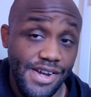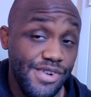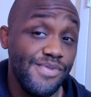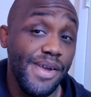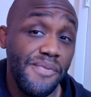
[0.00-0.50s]
A
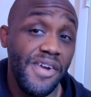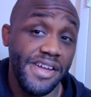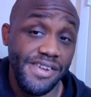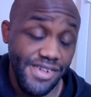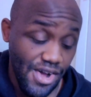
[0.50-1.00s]
career
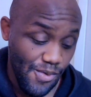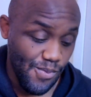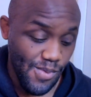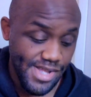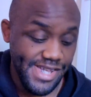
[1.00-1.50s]
record
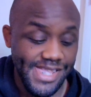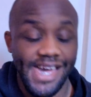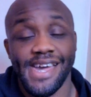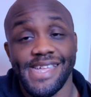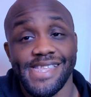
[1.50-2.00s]
of one and
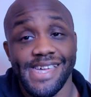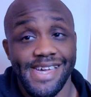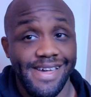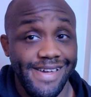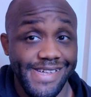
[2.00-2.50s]
nine
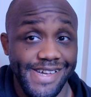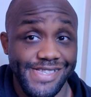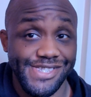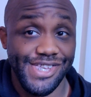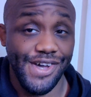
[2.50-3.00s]

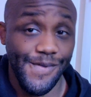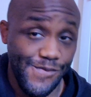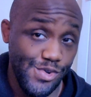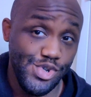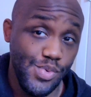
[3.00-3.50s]
against a
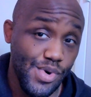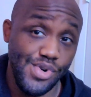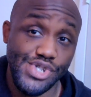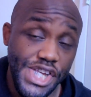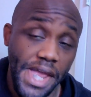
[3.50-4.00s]
future
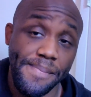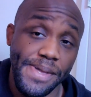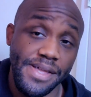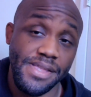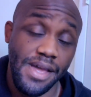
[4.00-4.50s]
world
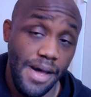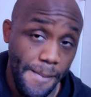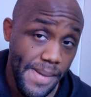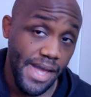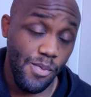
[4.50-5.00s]
champion,
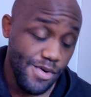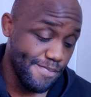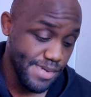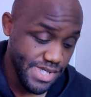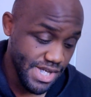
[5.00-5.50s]
a man
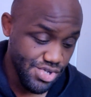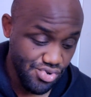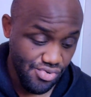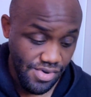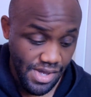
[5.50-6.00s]
with
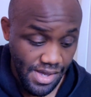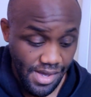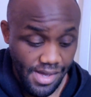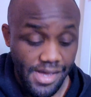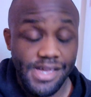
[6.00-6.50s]
potential.
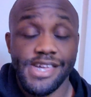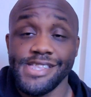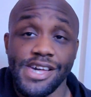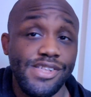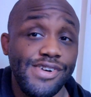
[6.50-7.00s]

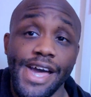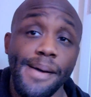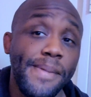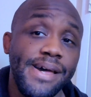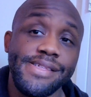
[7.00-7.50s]
Canelo
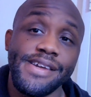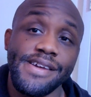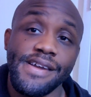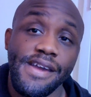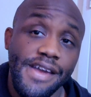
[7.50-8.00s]
got him out of
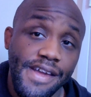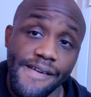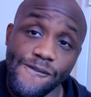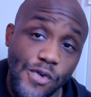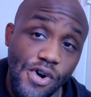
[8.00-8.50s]
there
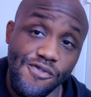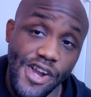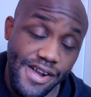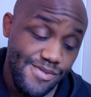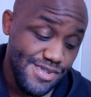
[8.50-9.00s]
in four
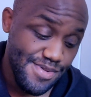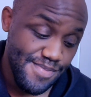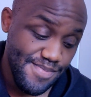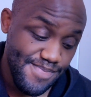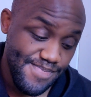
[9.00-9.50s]
rounds,
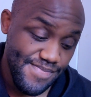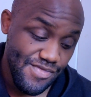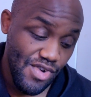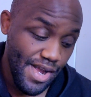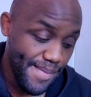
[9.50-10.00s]

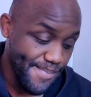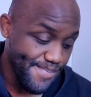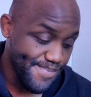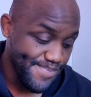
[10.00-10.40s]
right?